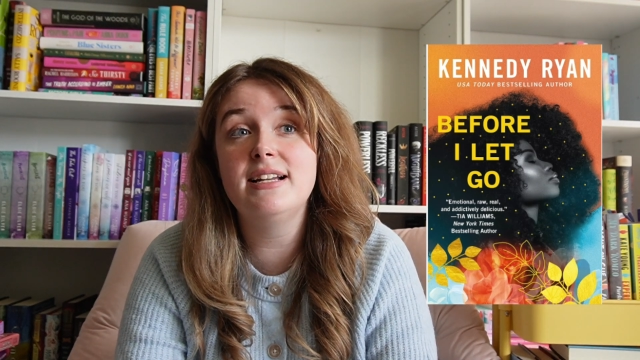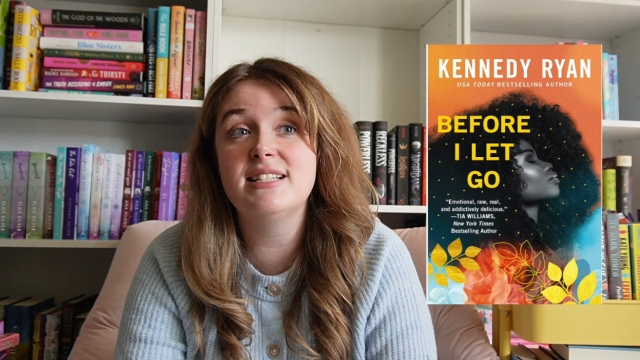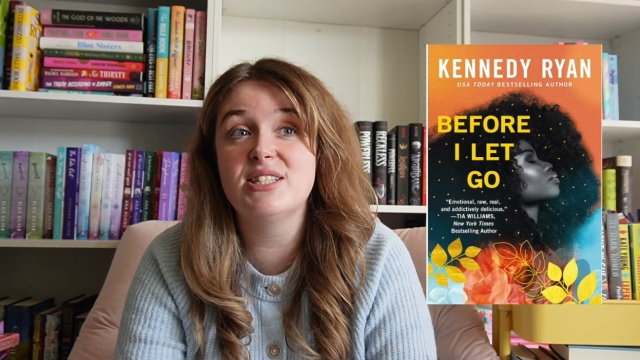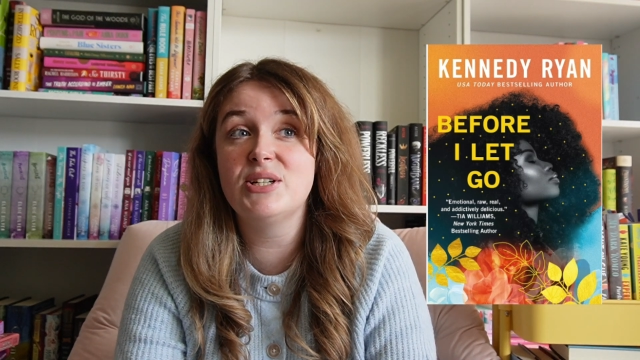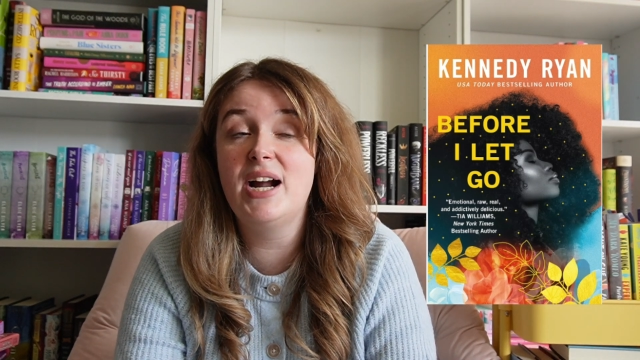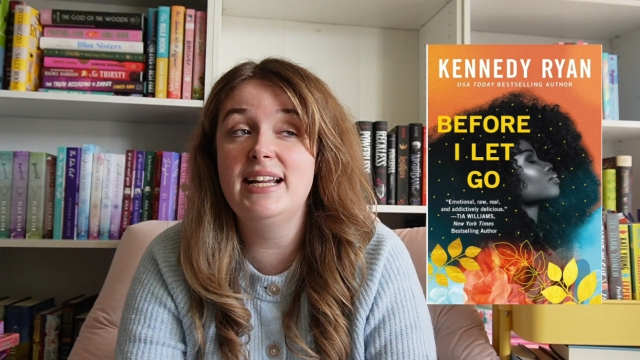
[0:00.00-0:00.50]
Is
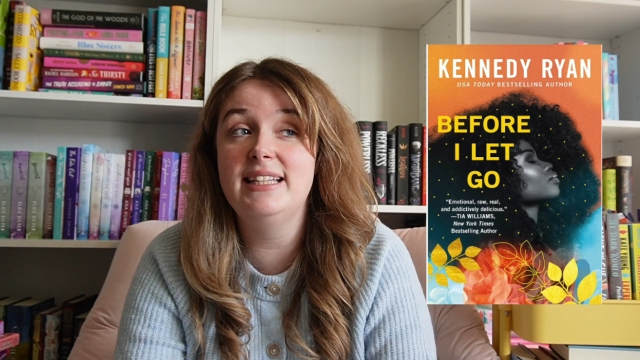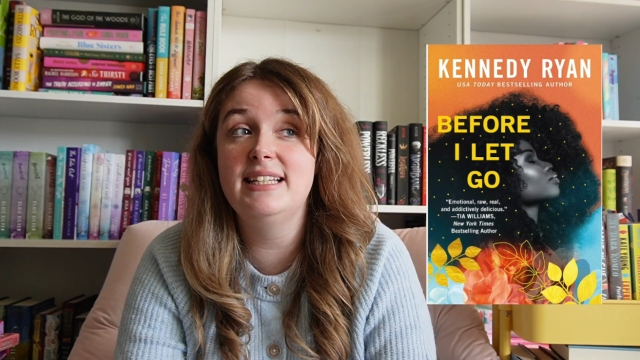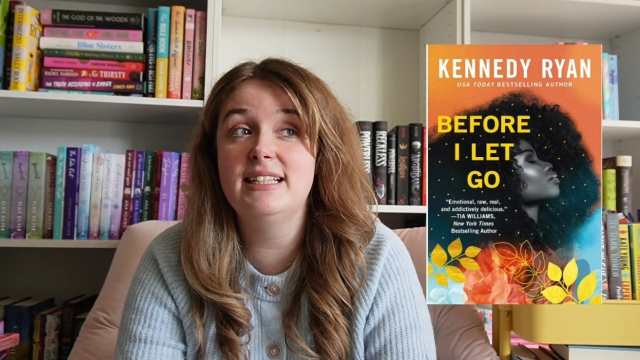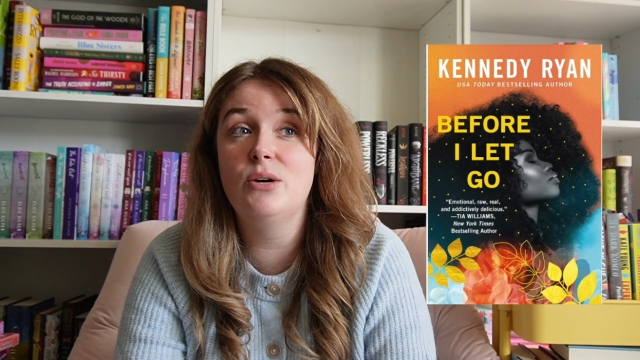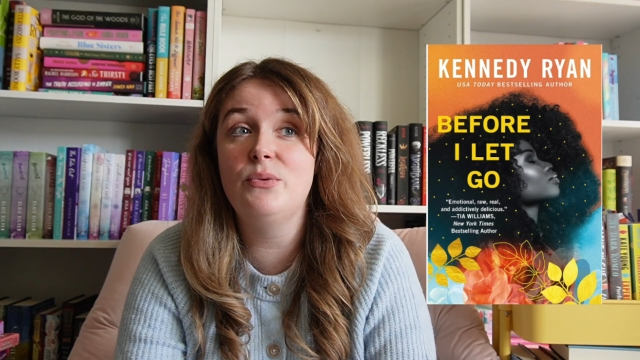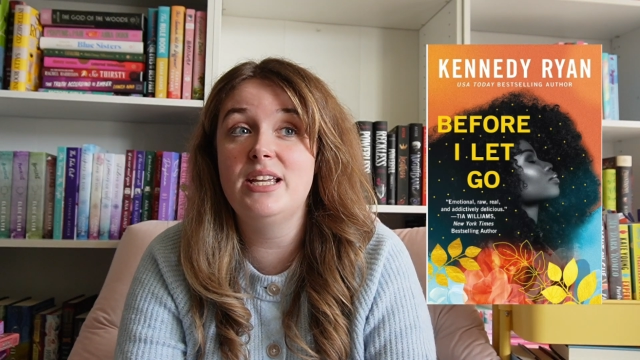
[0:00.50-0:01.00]
there
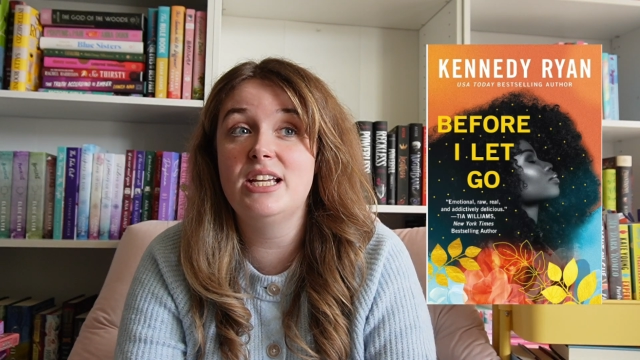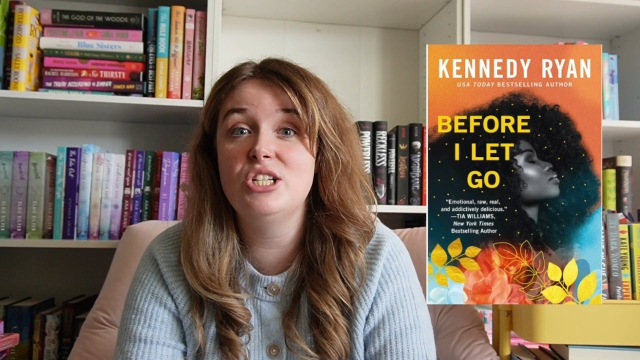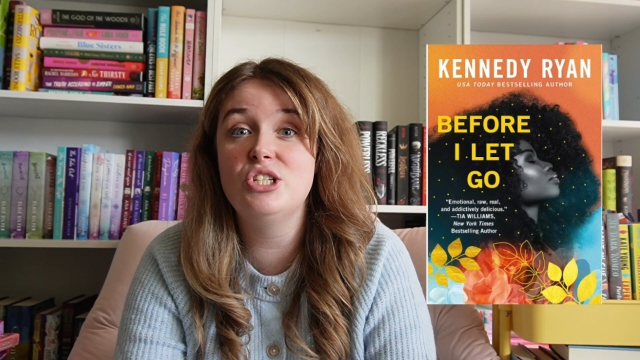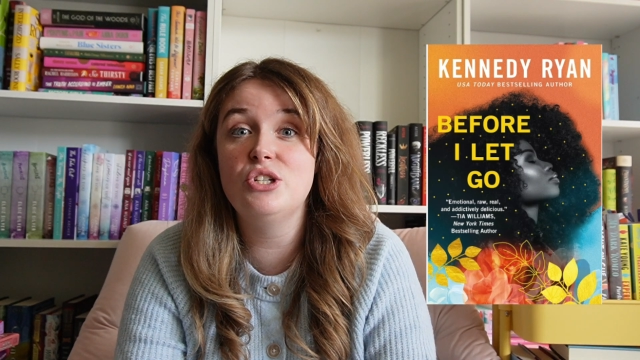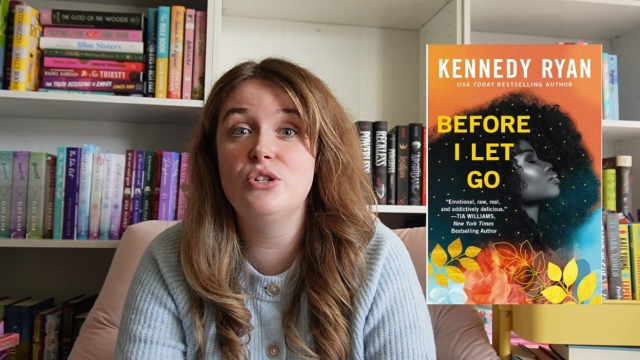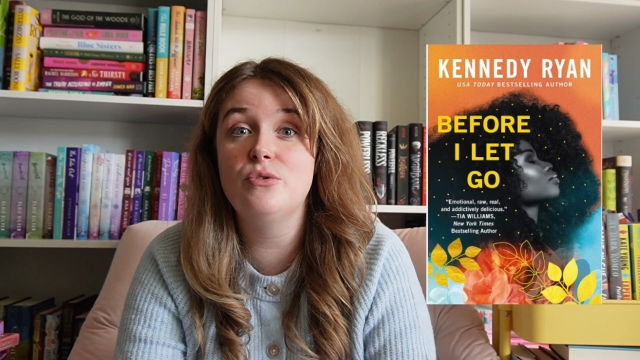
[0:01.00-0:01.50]
anything that we can
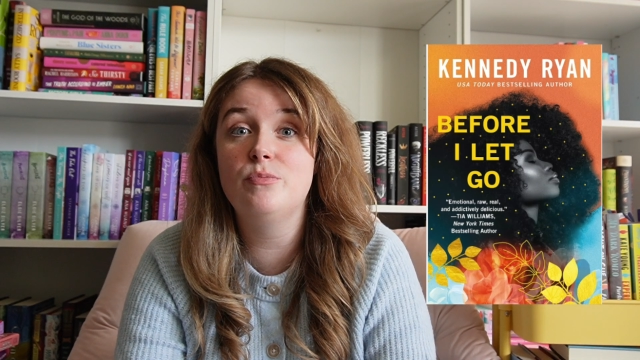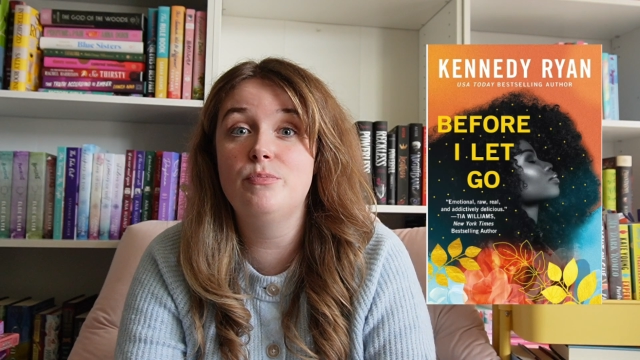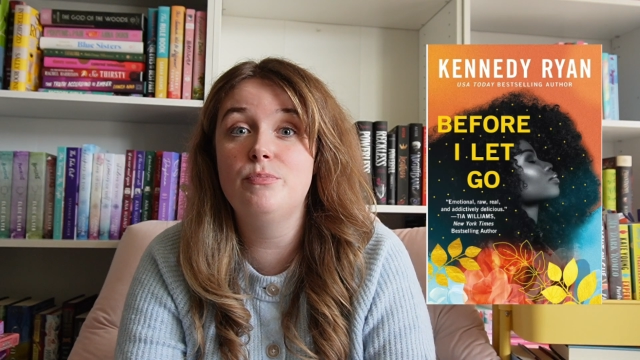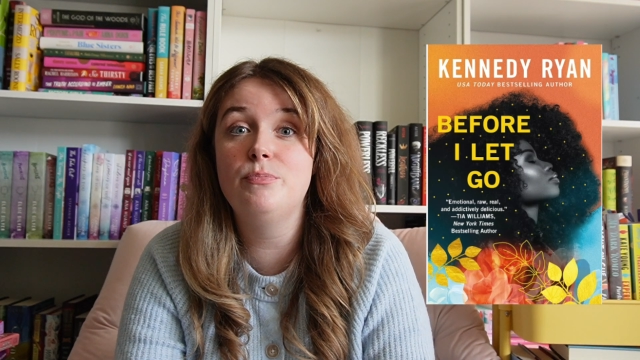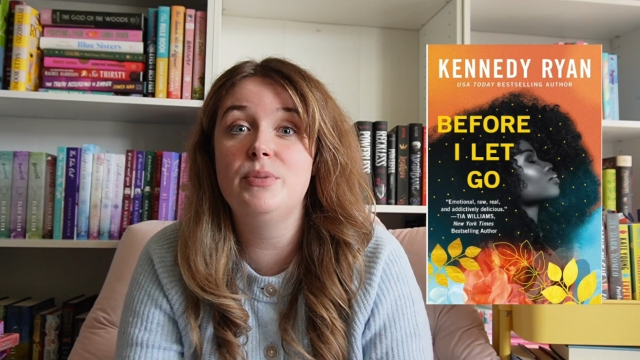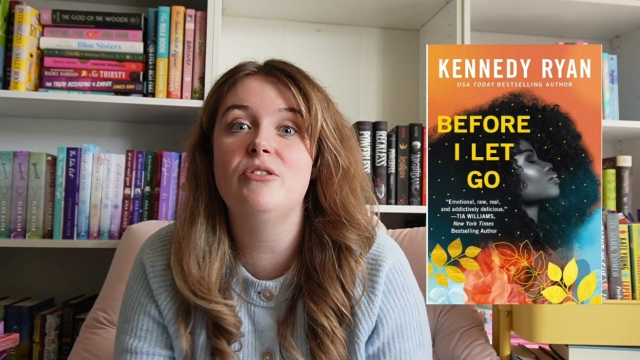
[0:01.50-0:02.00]
do
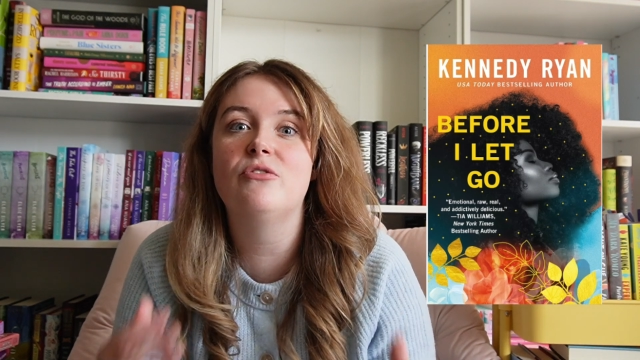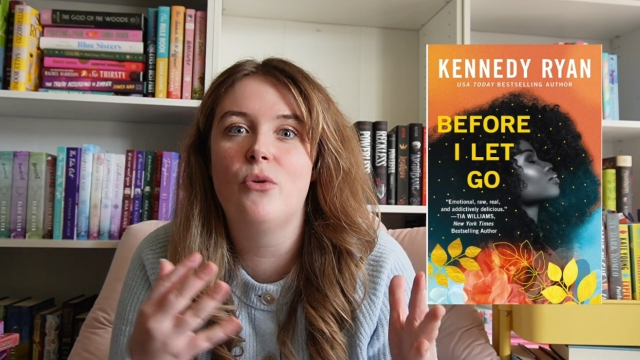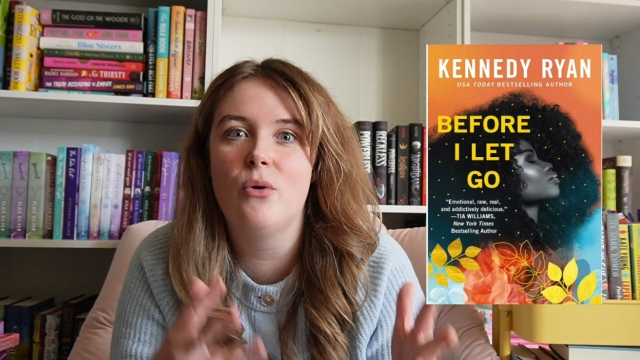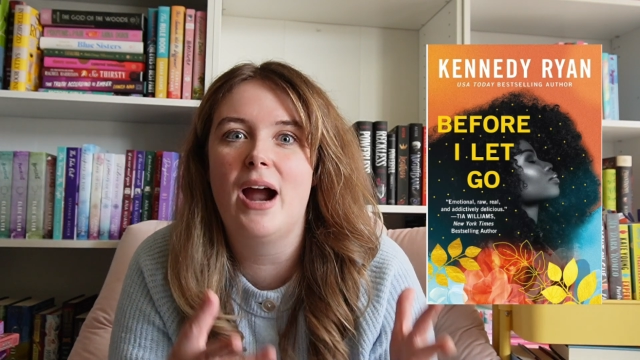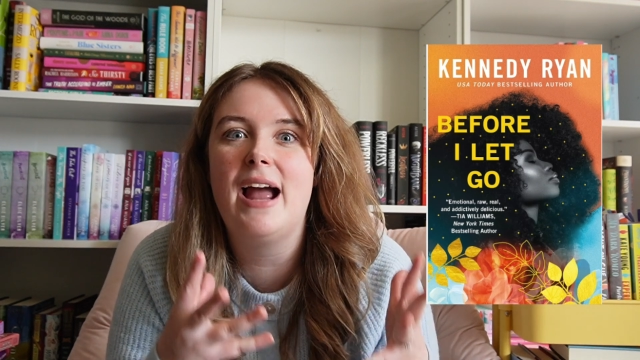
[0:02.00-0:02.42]
before